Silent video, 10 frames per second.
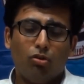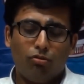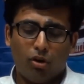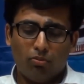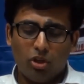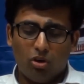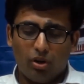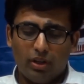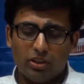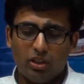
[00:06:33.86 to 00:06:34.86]
from the
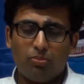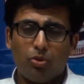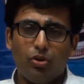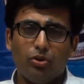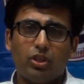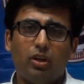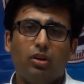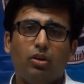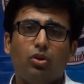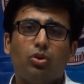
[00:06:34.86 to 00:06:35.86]
original
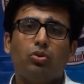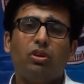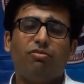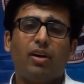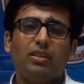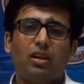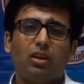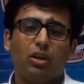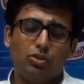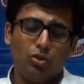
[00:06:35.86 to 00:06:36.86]
producer to the final
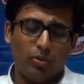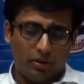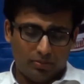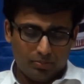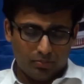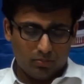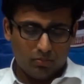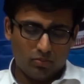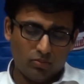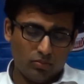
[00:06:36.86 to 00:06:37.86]
consumer.
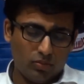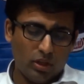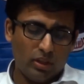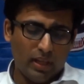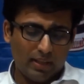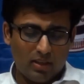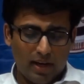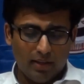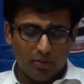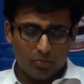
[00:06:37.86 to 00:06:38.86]
Next
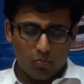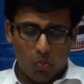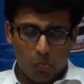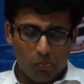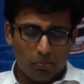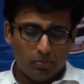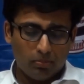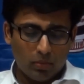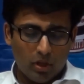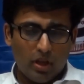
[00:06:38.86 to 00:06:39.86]
slide.
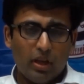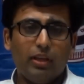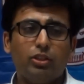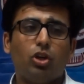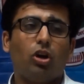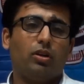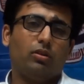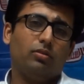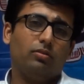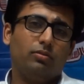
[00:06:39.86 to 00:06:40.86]
In short,
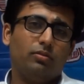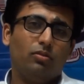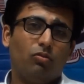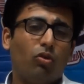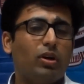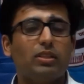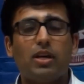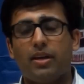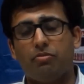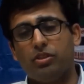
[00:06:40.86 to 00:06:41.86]
what is
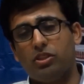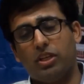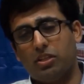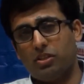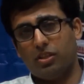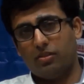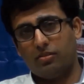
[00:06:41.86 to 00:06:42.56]
our aim with GST?